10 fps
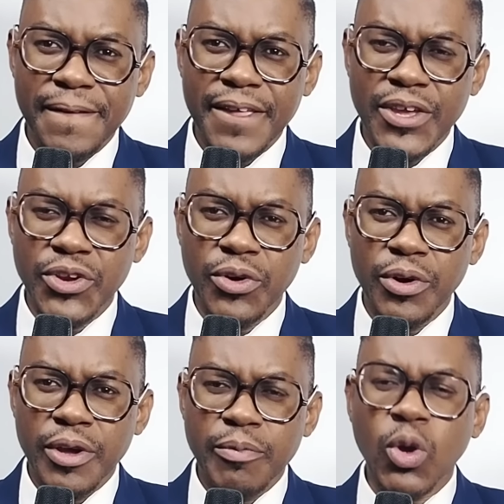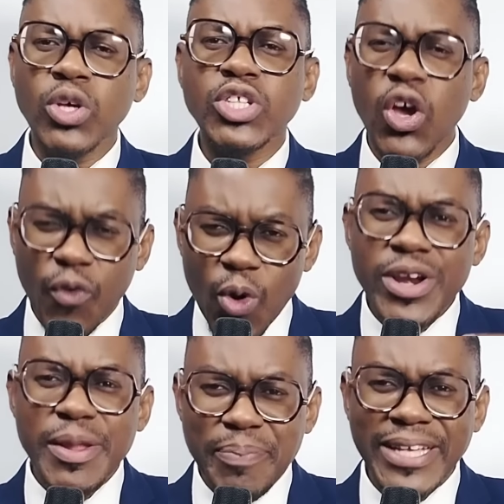You know, because the
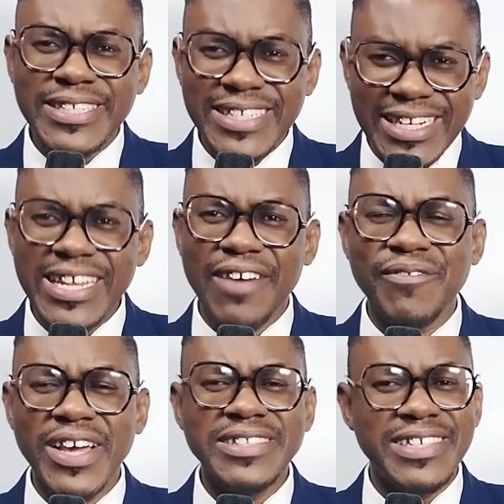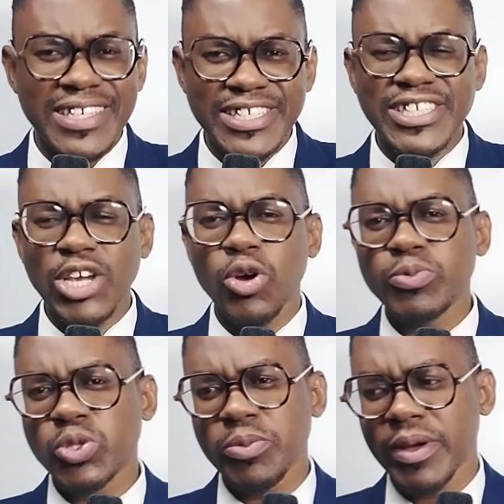only person that they are fighting is Jacob
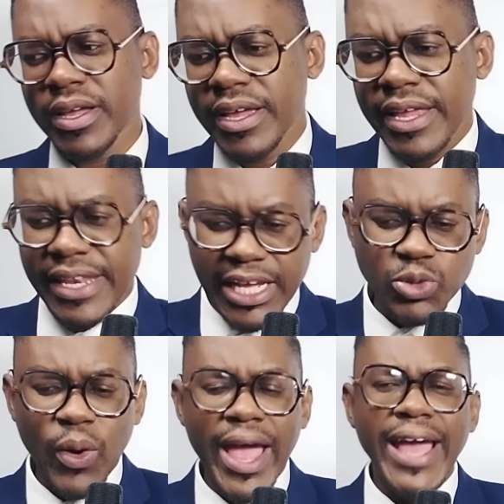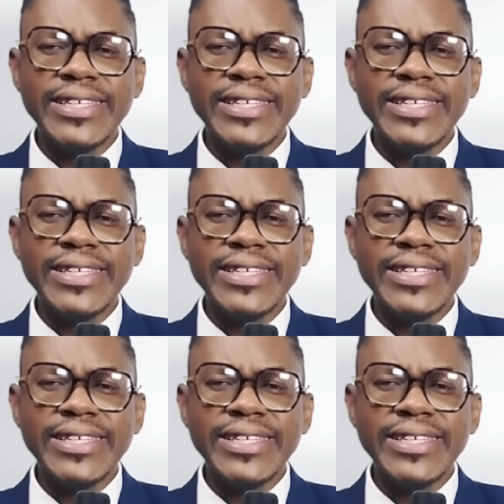Zuma. That's why I